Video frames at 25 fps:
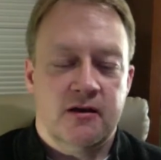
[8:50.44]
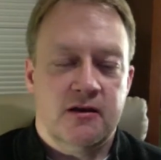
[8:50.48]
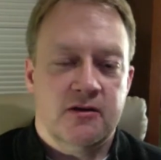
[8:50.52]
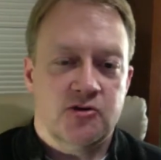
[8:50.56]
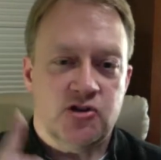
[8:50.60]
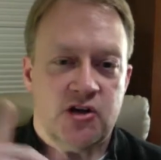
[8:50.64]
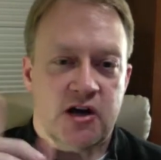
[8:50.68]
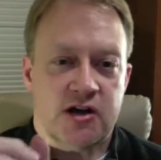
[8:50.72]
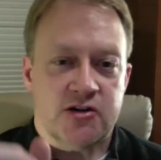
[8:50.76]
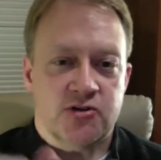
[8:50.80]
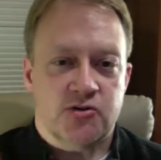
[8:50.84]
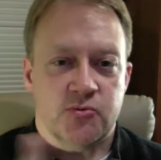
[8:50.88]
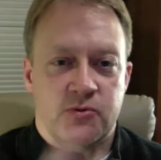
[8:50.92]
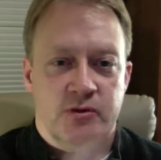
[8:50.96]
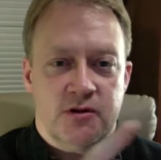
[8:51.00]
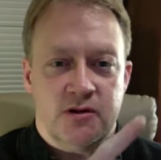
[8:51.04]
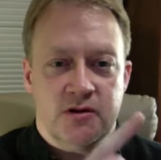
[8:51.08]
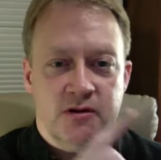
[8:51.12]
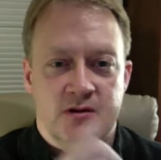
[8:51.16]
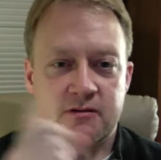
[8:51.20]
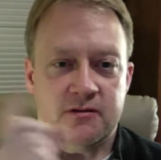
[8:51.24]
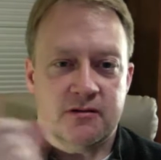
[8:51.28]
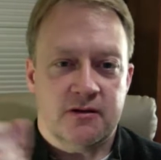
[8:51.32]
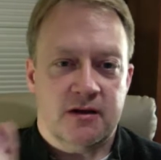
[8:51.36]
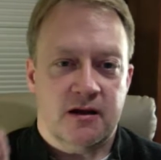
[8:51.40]

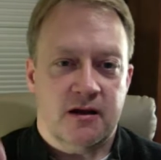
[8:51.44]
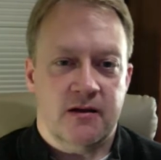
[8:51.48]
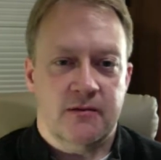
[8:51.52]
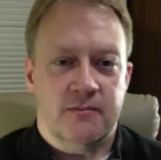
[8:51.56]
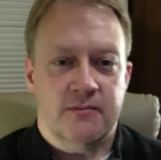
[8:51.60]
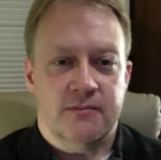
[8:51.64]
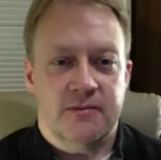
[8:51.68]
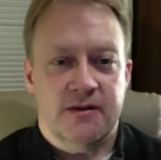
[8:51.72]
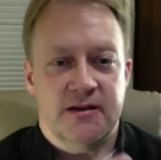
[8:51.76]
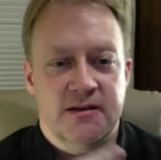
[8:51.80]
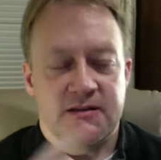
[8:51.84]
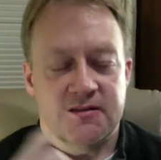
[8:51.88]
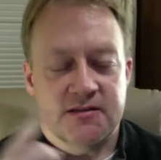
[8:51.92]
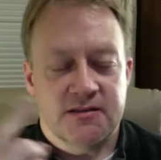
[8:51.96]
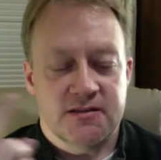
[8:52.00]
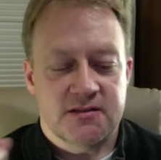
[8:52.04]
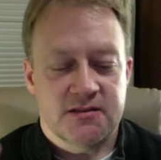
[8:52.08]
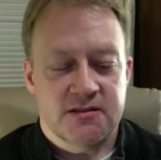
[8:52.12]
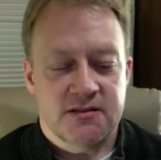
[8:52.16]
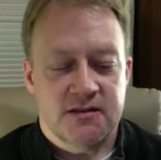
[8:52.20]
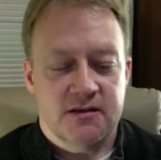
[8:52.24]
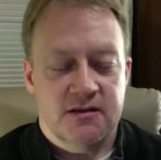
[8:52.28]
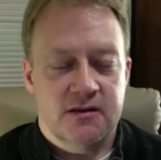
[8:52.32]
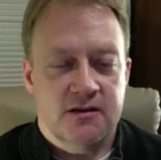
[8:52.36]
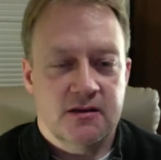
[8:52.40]
Joshua.
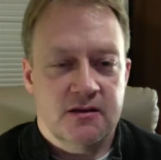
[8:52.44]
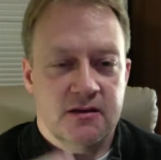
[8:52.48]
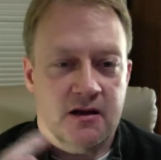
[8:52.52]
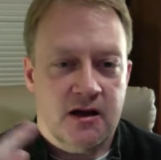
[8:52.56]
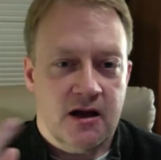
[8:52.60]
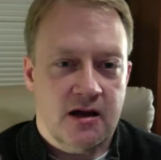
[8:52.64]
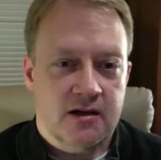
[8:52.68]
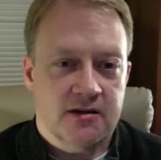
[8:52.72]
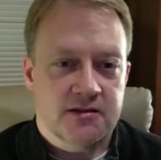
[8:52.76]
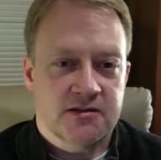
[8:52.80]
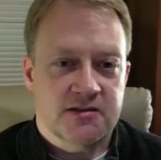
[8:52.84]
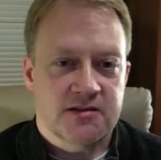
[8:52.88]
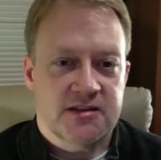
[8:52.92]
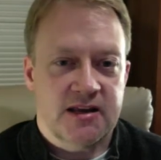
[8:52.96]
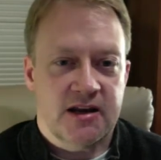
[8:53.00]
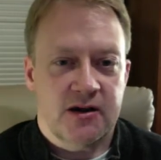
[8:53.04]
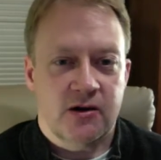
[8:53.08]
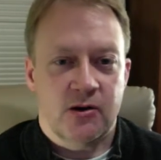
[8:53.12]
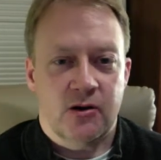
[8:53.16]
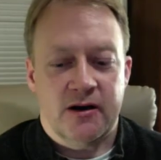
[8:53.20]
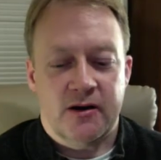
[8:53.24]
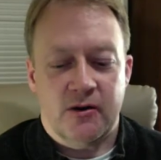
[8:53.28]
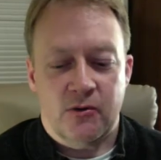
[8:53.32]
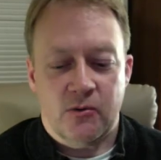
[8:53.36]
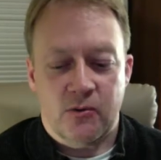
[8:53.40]
He's
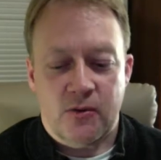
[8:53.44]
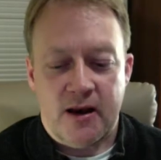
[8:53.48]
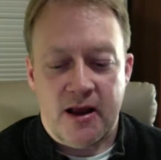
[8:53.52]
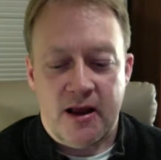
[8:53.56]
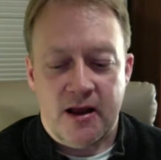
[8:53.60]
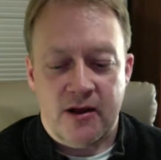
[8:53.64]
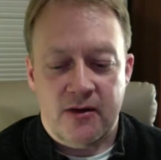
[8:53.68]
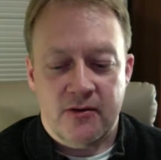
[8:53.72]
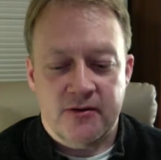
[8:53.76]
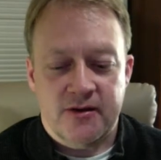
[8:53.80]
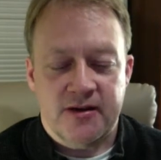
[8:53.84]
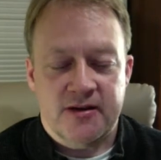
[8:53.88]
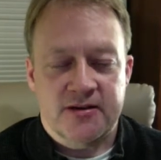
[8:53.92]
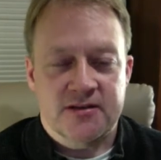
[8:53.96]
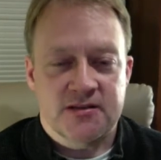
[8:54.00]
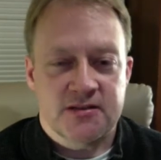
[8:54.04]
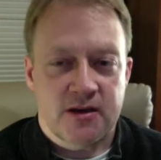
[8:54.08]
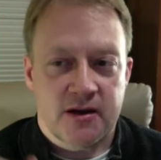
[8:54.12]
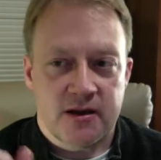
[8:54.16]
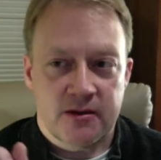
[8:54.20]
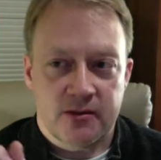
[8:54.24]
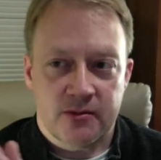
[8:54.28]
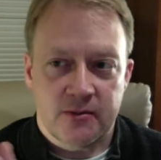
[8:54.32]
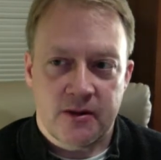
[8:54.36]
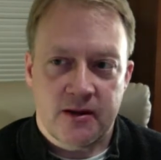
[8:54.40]
centering around. He has
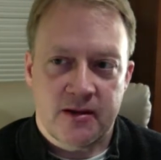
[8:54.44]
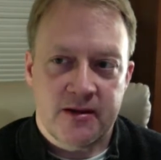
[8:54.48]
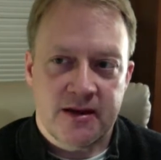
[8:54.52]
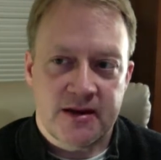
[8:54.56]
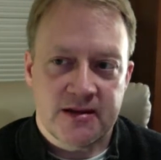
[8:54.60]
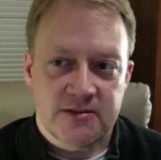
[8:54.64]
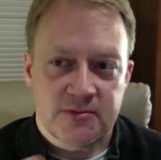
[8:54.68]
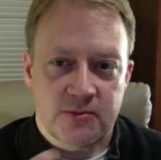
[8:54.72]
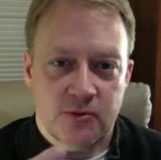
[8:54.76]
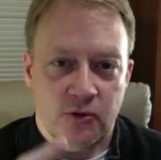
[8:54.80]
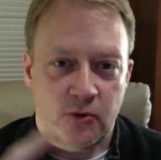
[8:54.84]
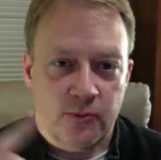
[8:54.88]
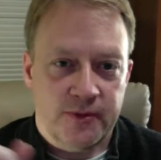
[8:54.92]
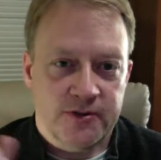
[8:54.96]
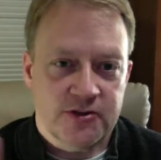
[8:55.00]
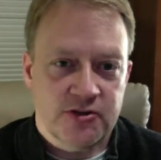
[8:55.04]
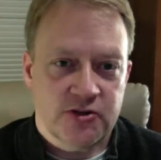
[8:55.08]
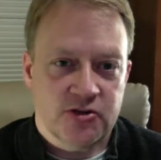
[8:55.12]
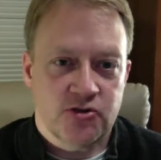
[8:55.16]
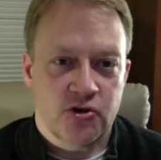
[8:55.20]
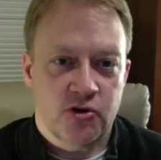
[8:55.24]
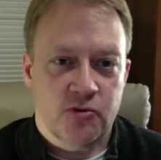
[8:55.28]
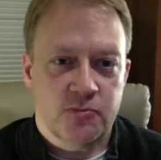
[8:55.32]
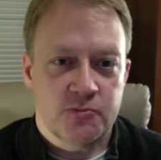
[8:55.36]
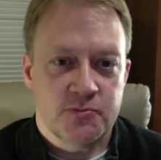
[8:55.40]
a whole bunch of
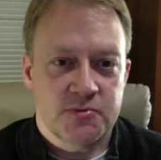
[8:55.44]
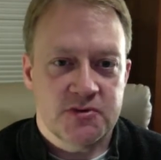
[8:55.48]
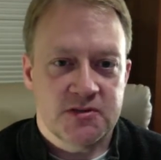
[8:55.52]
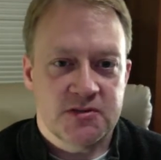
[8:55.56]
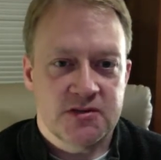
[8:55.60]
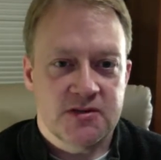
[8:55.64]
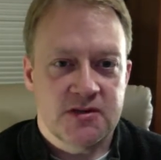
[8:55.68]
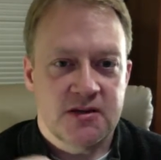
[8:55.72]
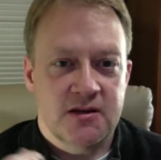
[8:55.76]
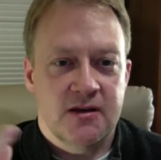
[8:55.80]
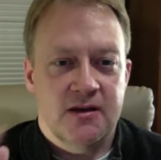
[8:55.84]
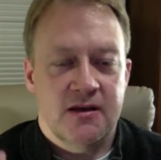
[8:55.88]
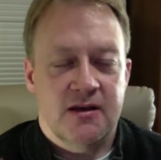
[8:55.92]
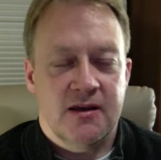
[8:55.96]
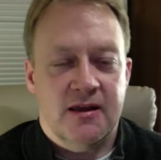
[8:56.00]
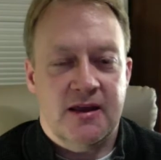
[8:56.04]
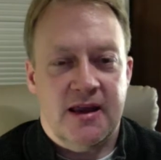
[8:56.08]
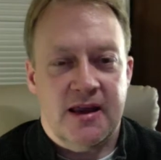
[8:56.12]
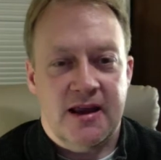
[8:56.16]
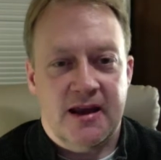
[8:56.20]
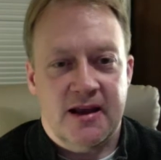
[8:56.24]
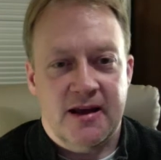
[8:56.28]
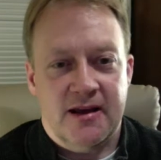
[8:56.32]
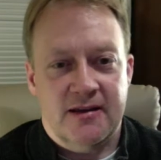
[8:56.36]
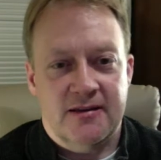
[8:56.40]
troops,
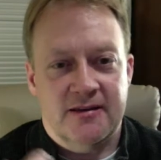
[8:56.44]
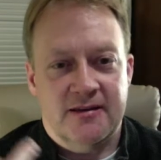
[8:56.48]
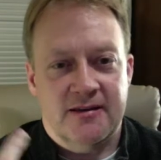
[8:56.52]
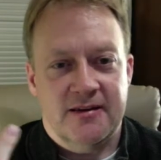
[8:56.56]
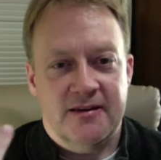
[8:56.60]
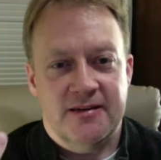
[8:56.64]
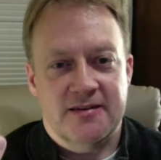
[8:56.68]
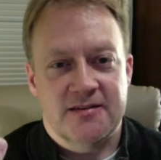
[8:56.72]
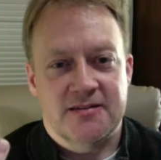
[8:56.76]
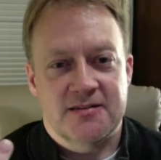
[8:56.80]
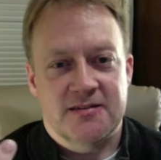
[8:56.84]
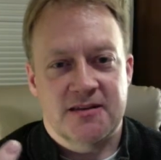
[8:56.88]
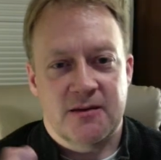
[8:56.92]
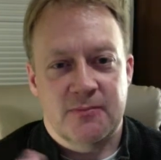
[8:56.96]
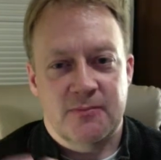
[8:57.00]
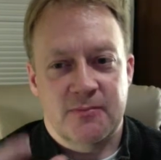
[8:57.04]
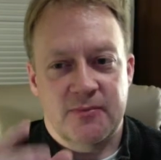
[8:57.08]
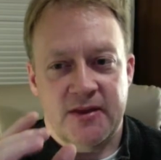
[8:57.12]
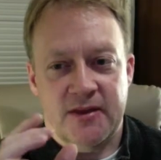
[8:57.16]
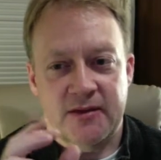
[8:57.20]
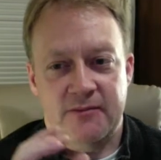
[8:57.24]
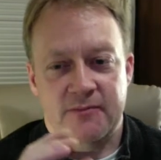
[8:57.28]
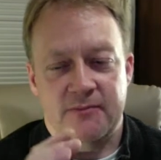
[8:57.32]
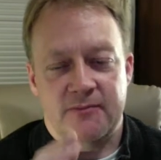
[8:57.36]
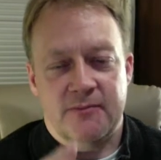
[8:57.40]
and
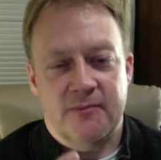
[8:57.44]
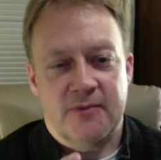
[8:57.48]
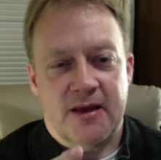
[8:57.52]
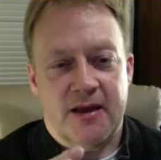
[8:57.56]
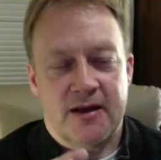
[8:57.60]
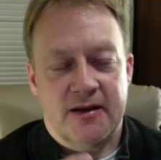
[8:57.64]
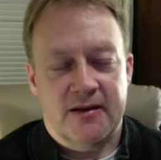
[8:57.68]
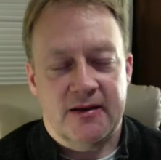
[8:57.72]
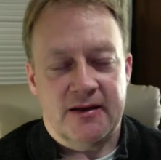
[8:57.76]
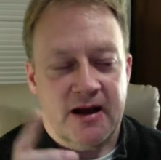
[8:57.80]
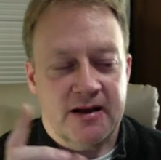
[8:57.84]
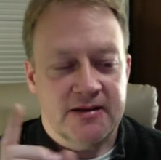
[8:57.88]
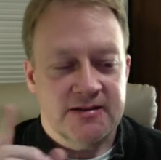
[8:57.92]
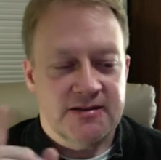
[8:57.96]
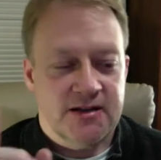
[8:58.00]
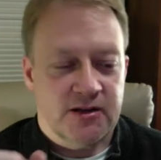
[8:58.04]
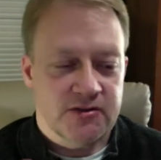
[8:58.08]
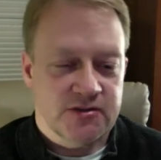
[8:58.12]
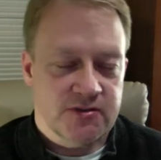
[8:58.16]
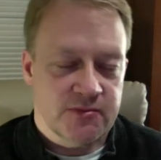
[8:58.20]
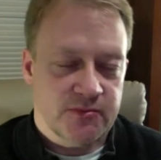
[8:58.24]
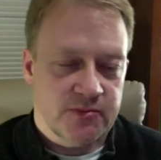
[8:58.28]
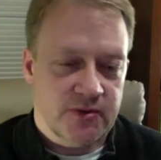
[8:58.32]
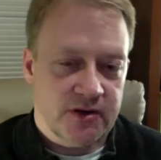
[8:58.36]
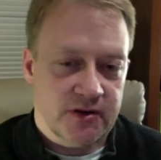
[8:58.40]
then God
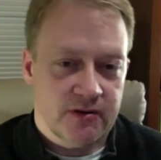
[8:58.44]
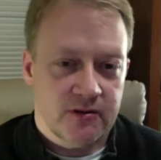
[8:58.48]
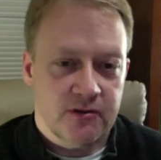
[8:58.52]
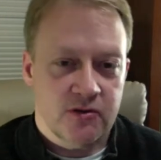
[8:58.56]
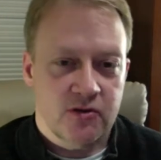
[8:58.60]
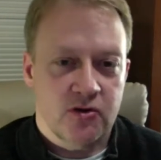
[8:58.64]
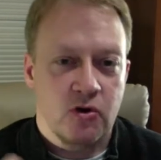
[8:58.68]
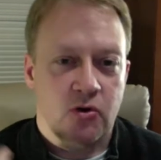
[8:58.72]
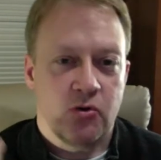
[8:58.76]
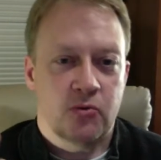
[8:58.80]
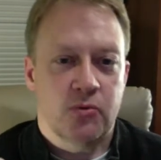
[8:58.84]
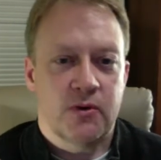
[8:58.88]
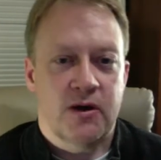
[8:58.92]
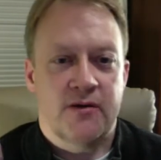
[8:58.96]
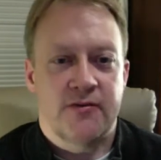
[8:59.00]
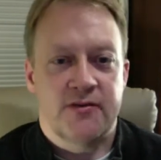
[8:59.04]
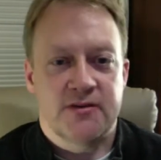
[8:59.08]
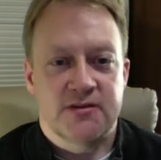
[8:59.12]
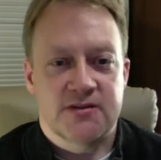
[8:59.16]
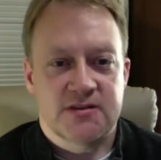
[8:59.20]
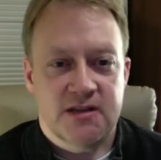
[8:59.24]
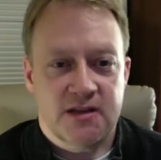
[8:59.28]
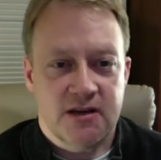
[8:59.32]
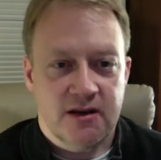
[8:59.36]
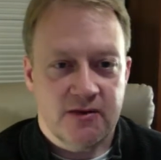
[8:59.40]
tells him to go around the
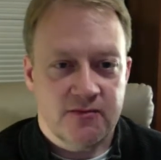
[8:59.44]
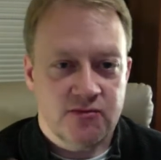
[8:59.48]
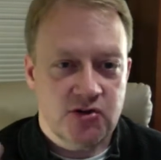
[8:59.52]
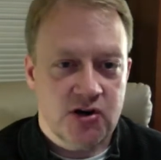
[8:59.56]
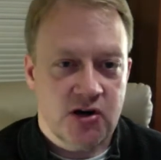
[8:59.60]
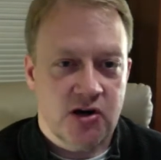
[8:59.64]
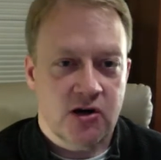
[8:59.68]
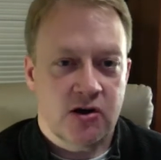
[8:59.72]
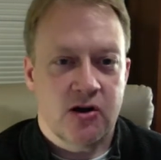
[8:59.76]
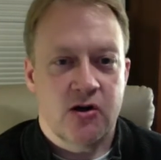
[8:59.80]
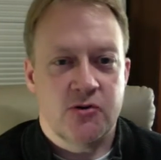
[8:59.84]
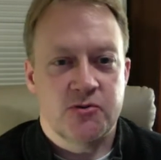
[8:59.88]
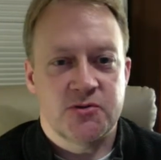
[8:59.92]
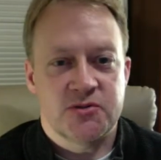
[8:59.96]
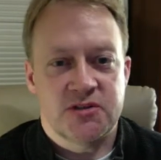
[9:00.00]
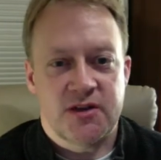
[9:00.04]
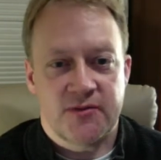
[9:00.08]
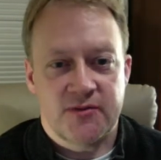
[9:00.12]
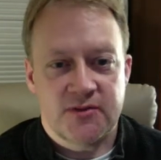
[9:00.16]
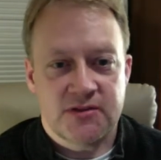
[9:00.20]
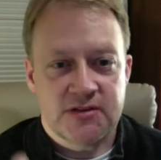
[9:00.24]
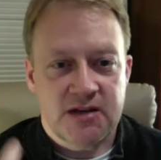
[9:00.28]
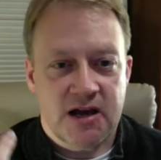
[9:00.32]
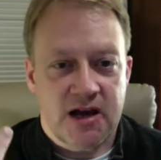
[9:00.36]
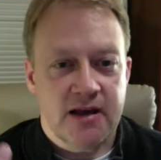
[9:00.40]
city of Jericho
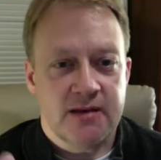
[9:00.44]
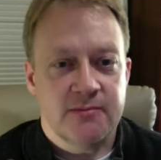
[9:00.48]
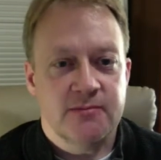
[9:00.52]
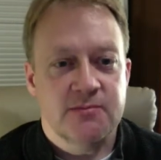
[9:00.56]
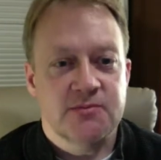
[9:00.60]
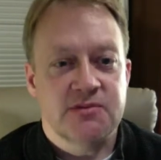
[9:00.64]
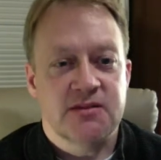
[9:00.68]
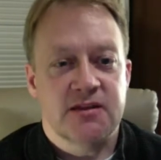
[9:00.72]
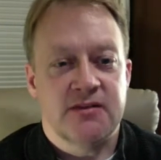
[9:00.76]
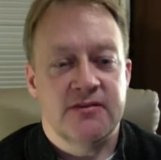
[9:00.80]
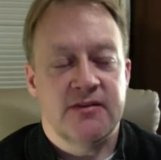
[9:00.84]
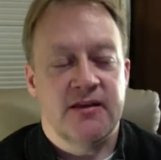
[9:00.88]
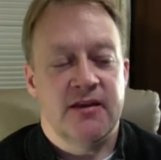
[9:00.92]
7 times, and